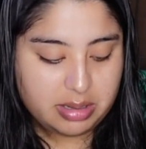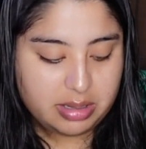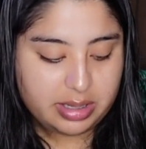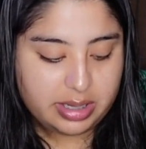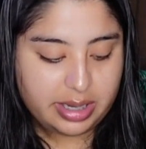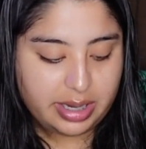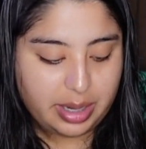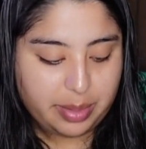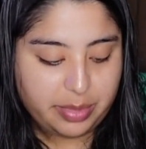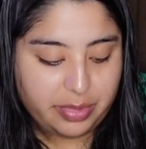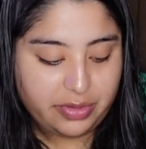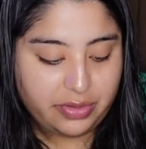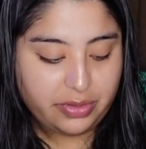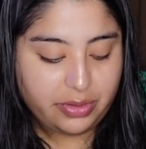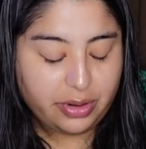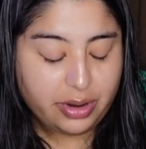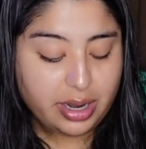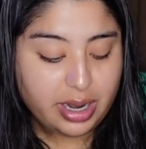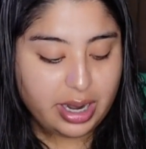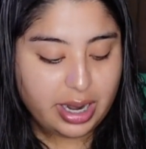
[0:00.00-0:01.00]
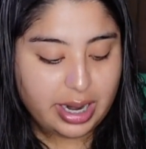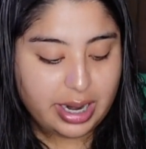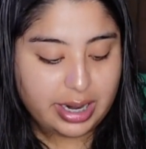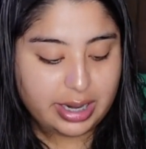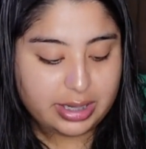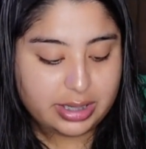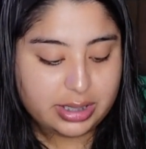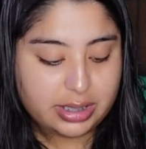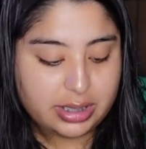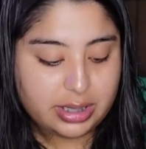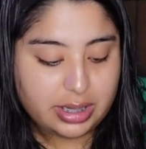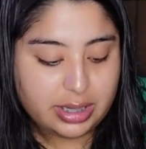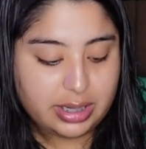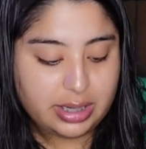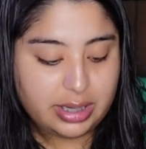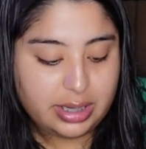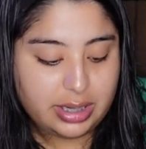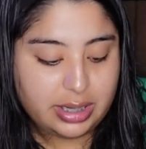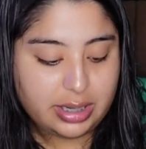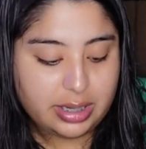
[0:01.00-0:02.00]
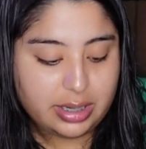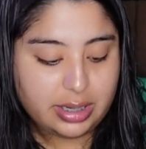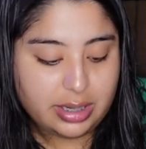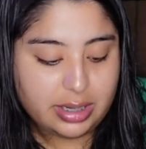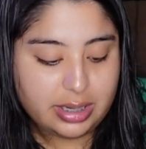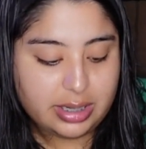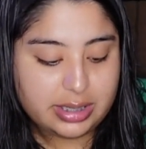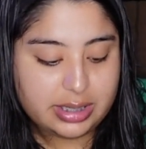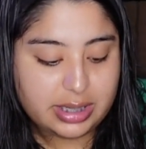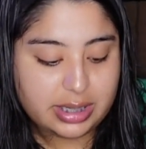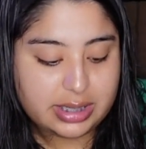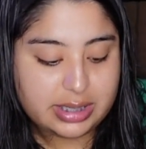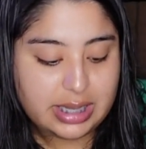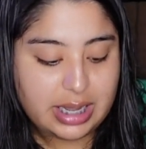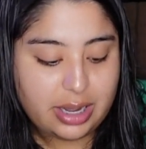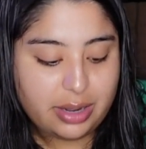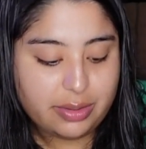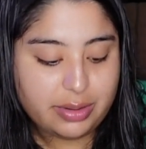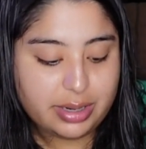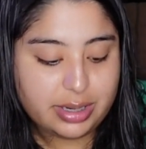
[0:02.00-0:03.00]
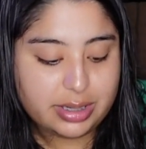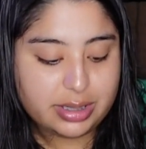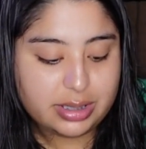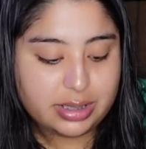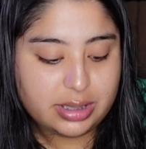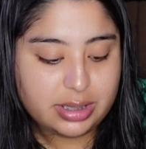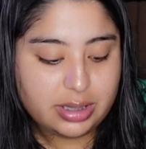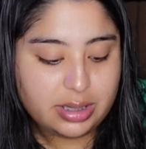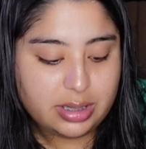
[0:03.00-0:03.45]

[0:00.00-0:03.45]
the day before I studied 6 hours.